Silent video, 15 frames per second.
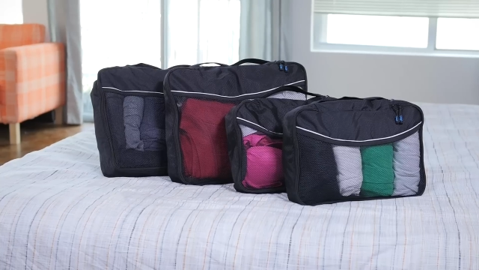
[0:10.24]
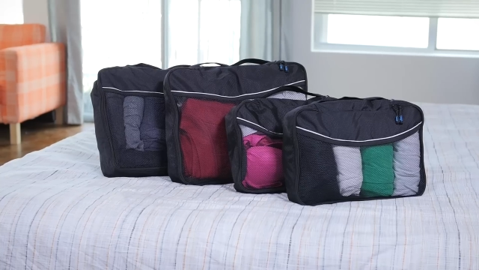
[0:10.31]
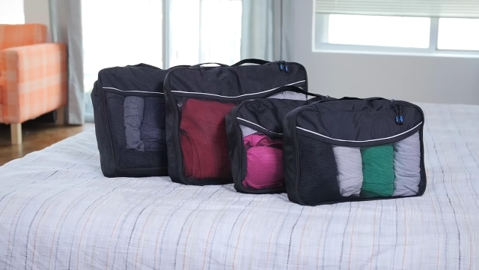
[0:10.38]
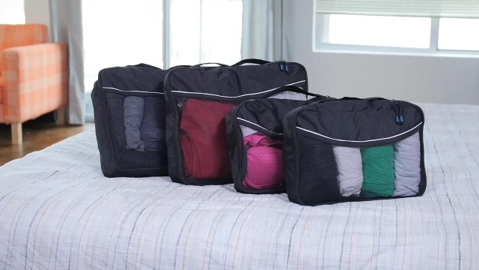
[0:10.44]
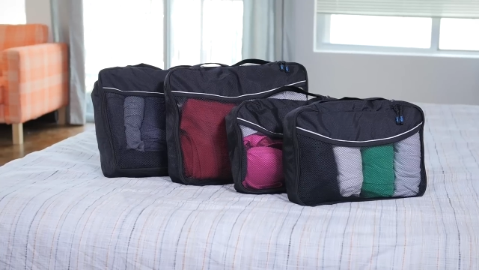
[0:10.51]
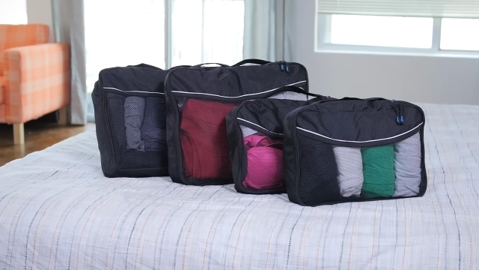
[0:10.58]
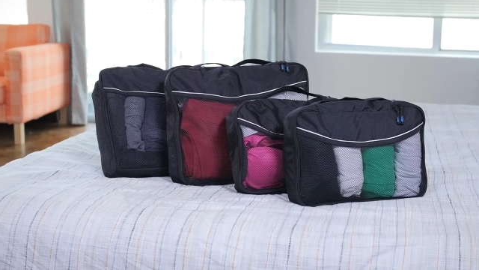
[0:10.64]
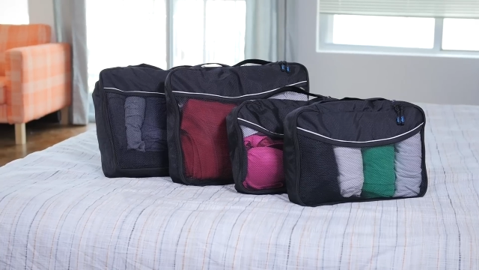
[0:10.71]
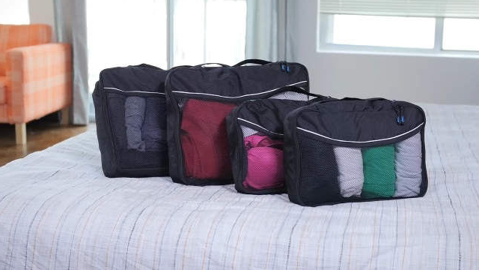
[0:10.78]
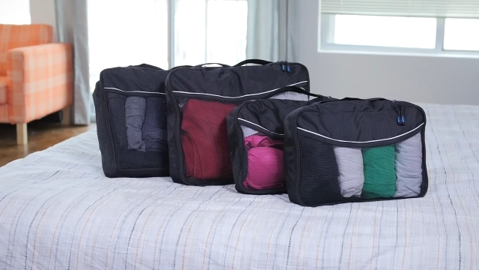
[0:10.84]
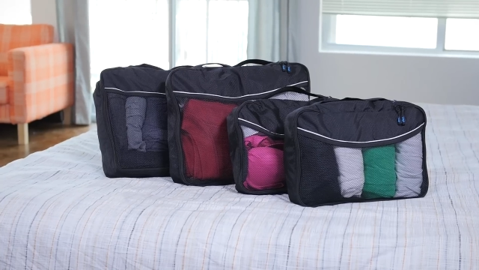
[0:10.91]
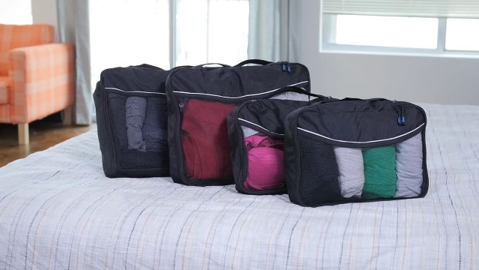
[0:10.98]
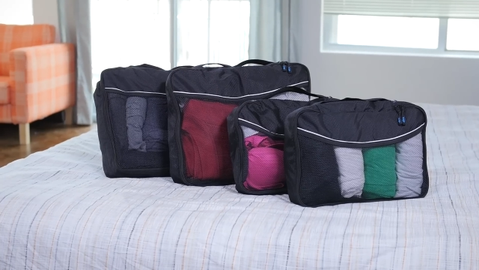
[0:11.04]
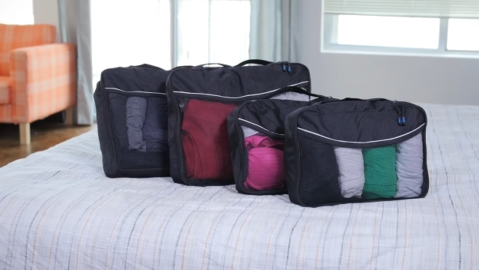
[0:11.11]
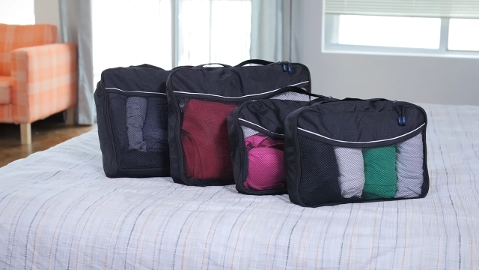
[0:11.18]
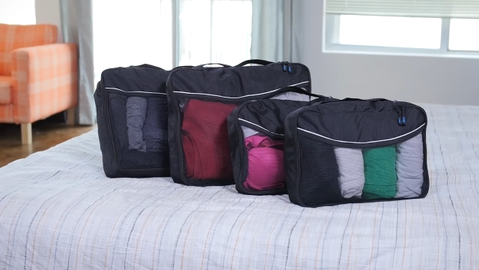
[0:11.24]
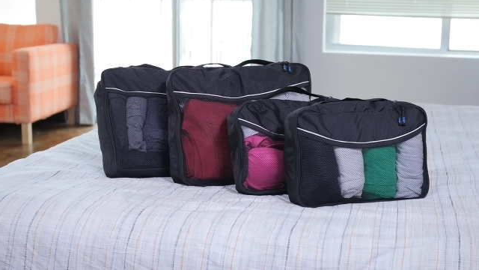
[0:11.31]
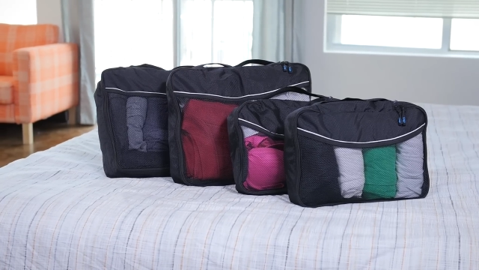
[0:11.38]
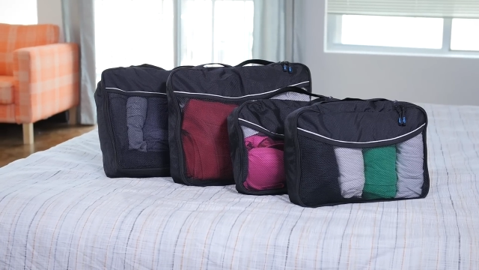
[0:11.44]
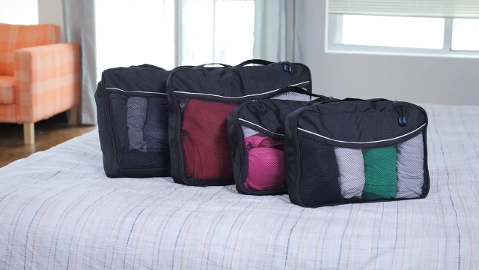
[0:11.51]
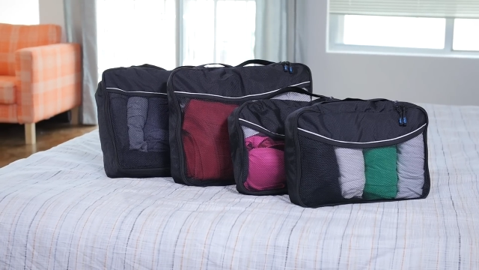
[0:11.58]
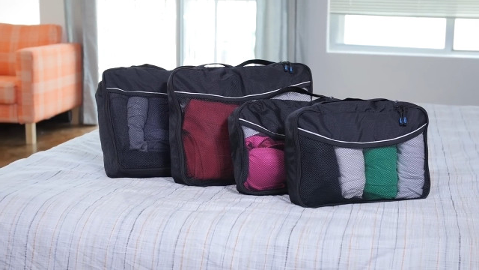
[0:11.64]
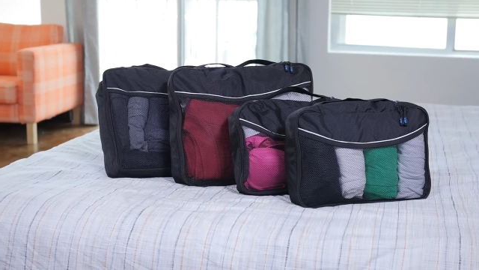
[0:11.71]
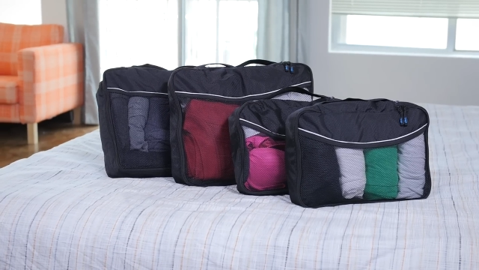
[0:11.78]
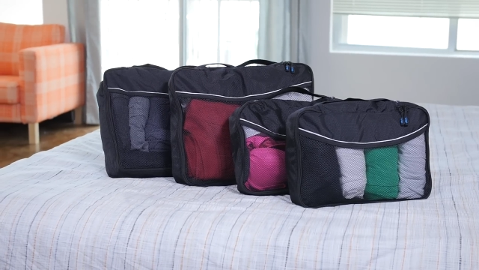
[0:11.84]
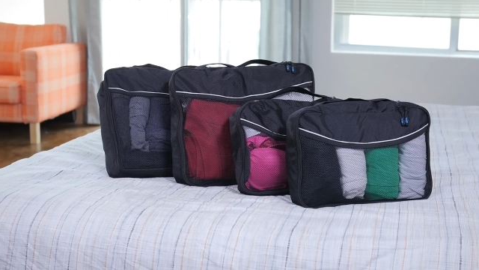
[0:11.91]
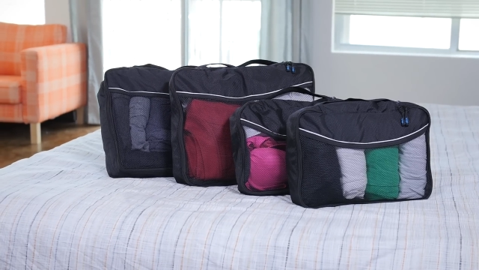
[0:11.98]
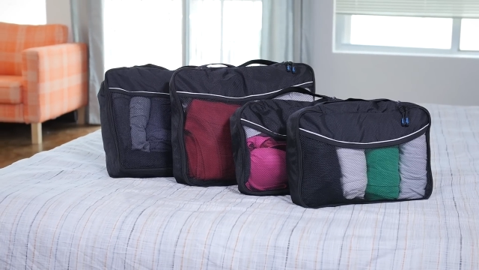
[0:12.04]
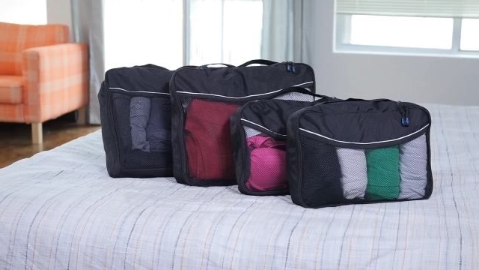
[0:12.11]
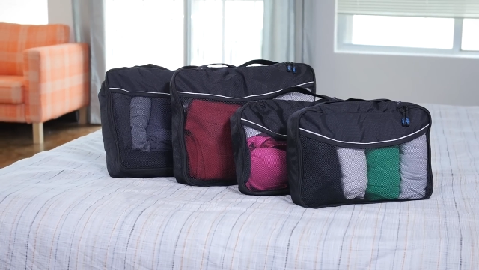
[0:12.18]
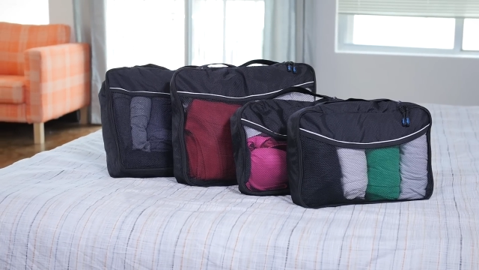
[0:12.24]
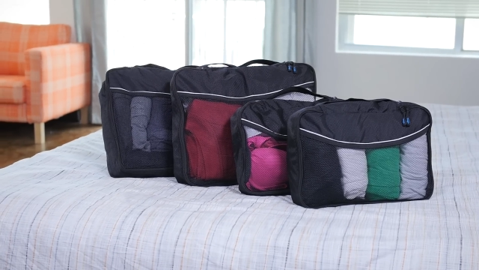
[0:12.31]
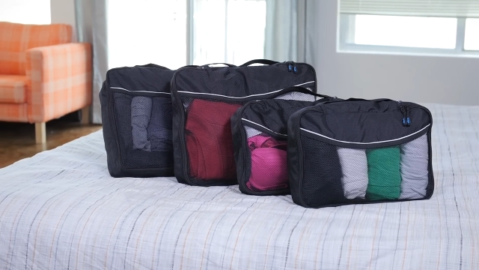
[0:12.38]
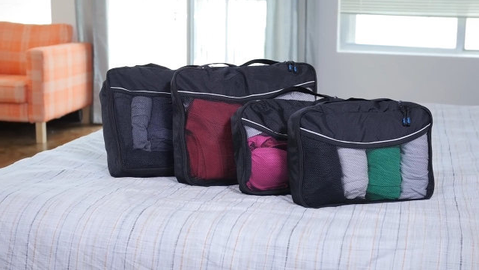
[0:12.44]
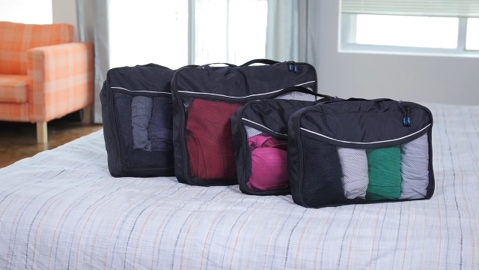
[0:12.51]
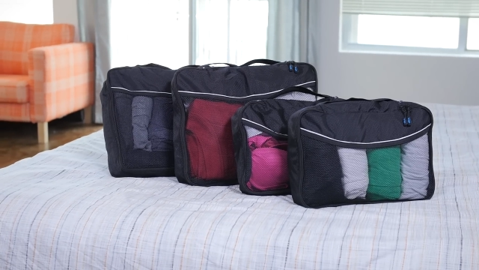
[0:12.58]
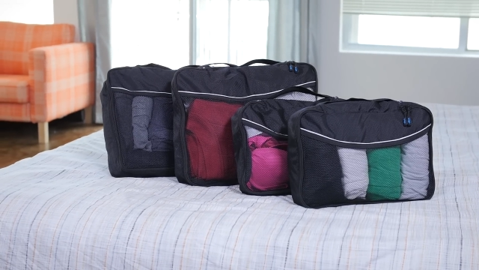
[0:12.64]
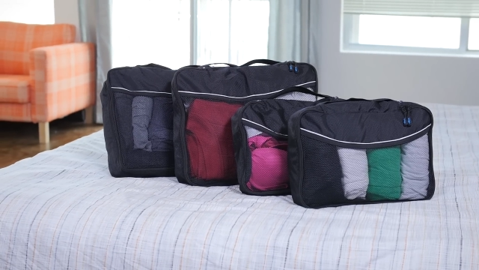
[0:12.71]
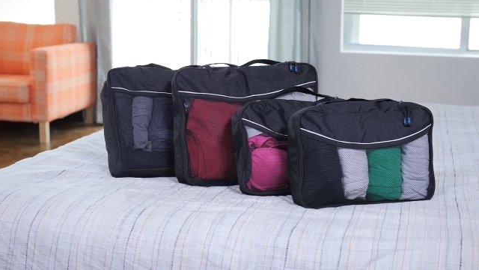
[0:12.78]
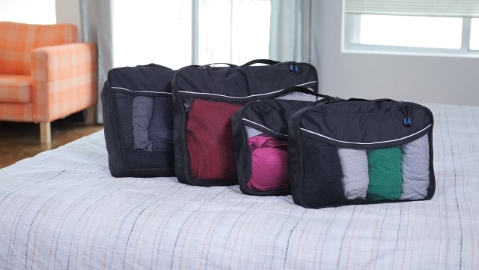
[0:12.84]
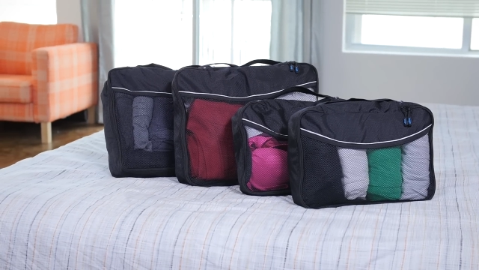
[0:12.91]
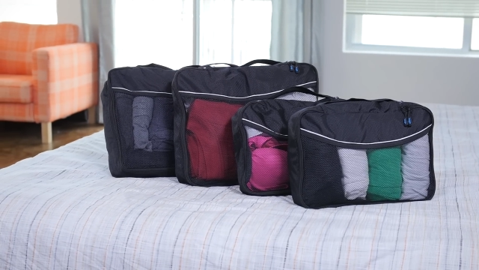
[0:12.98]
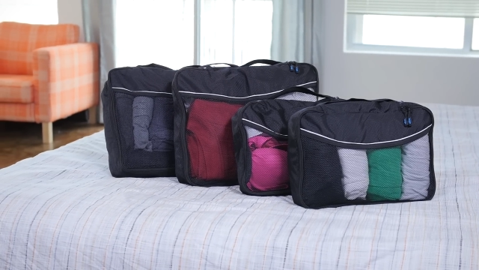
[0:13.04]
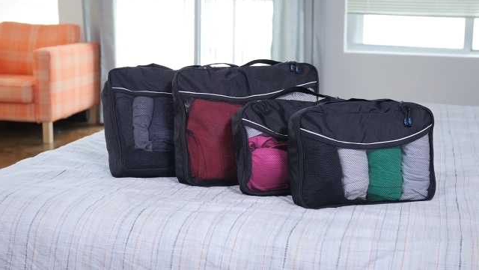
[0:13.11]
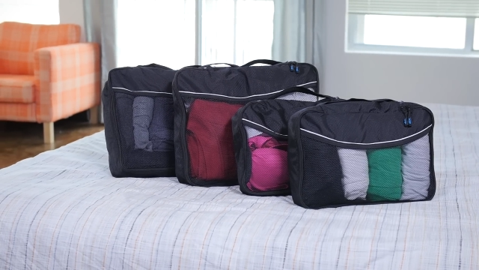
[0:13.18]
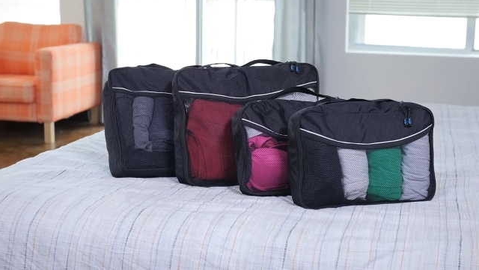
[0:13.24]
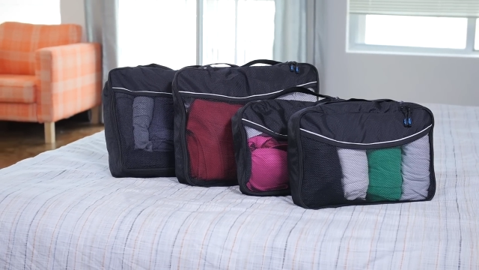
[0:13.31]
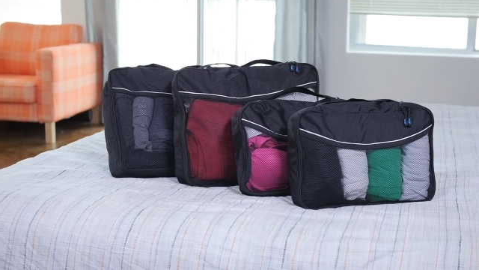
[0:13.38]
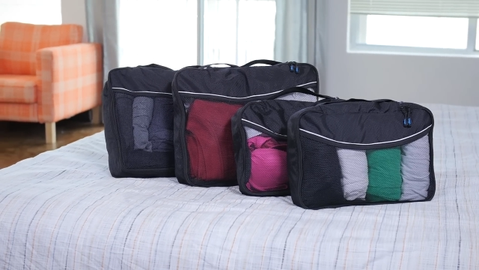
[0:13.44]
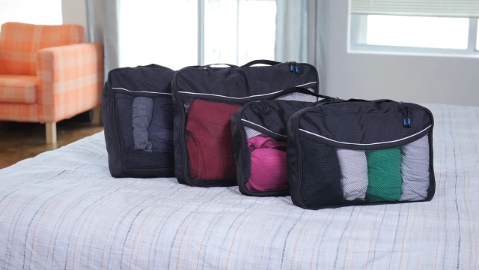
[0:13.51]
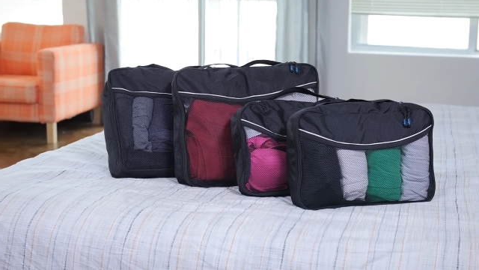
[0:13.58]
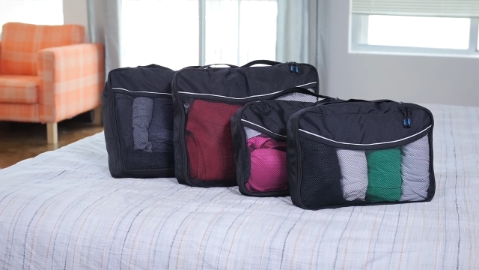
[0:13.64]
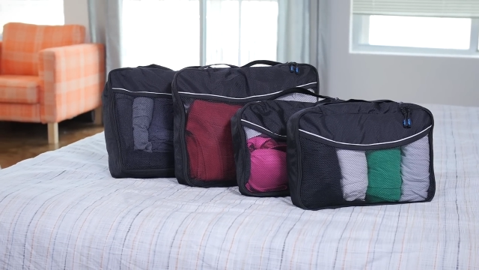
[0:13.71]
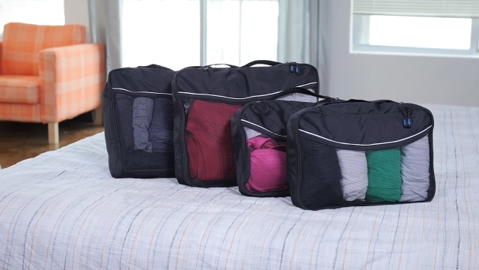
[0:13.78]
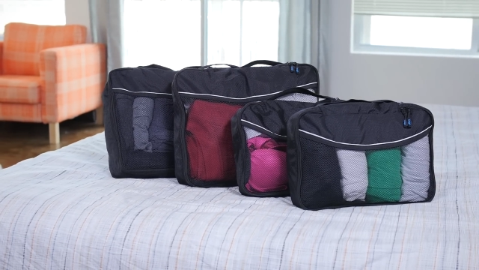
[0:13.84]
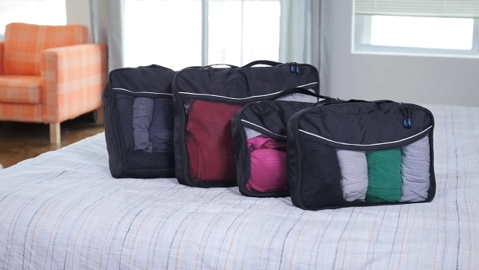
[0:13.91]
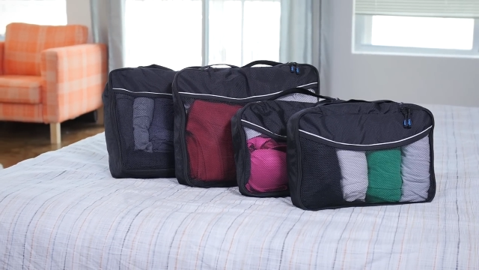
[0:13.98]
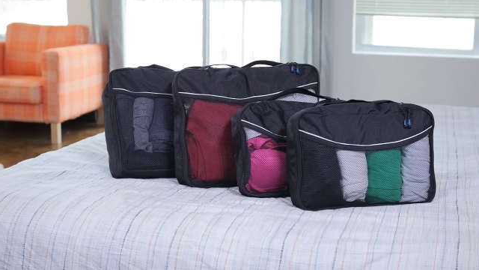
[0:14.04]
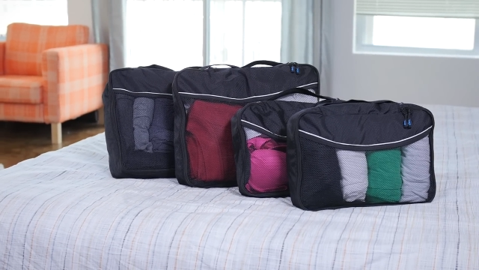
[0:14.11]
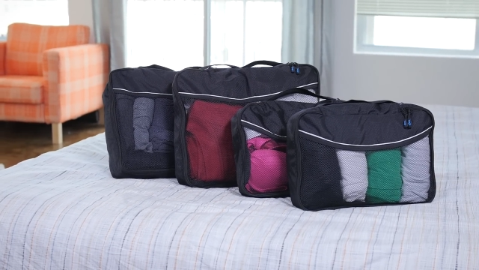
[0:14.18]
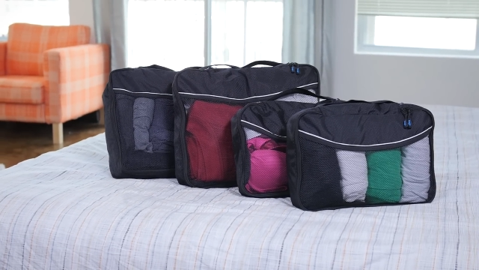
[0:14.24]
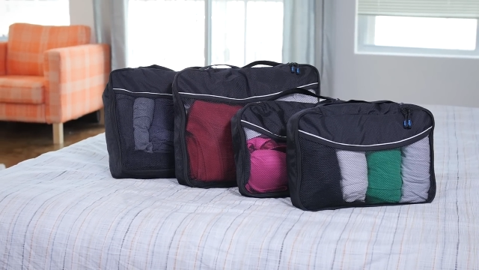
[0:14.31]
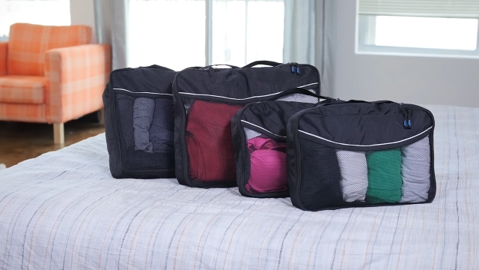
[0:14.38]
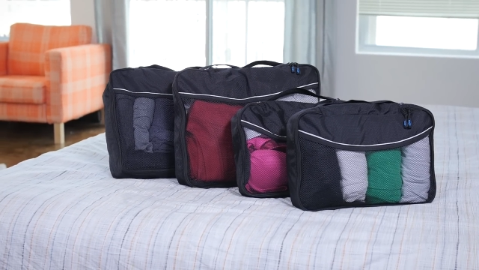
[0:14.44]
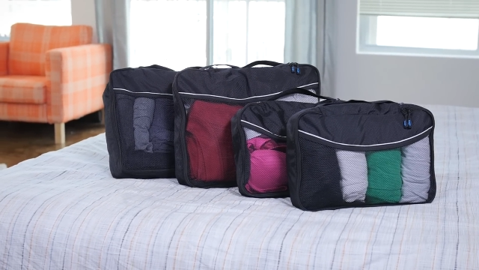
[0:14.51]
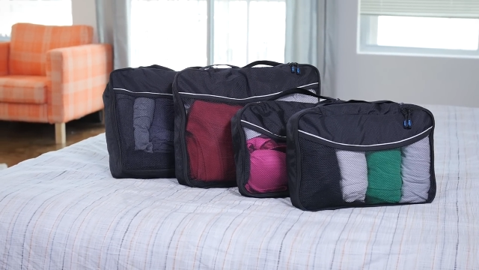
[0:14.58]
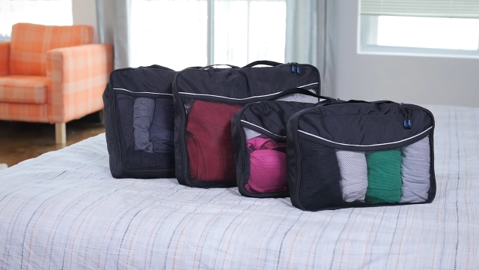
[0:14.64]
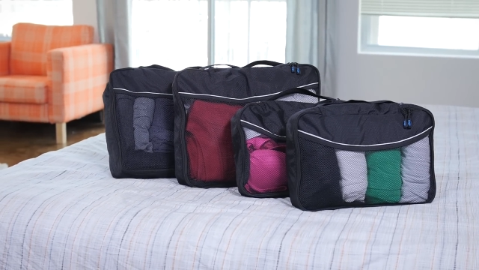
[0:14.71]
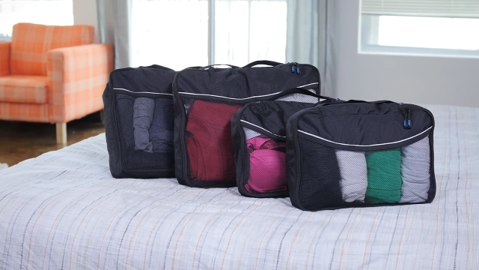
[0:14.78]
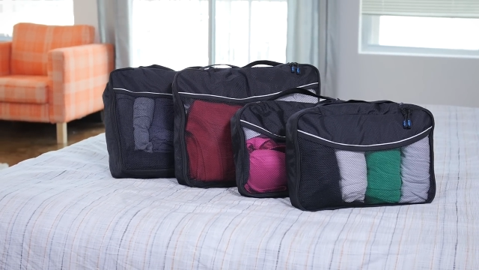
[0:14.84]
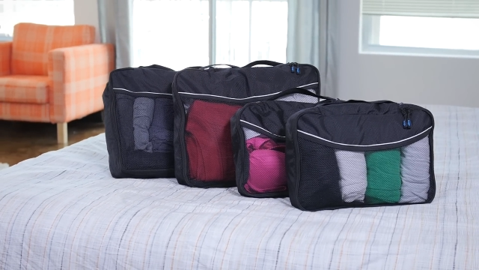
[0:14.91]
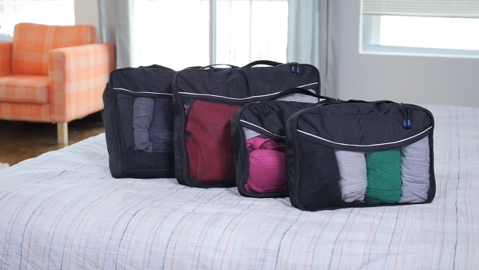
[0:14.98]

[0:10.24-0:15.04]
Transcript: [unreadable: no face in view]